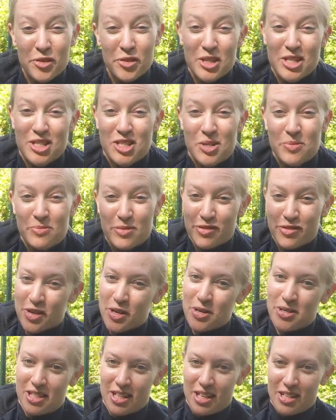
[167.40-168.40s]
I stop for
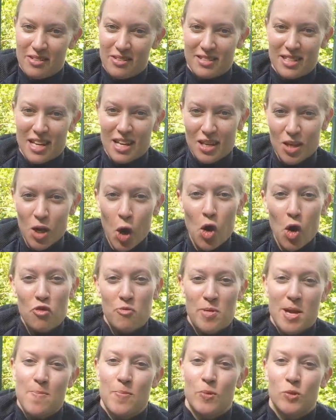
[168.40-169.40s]
photos, a lot of
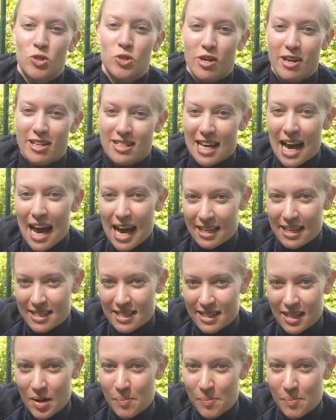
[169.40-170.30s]
people try to ask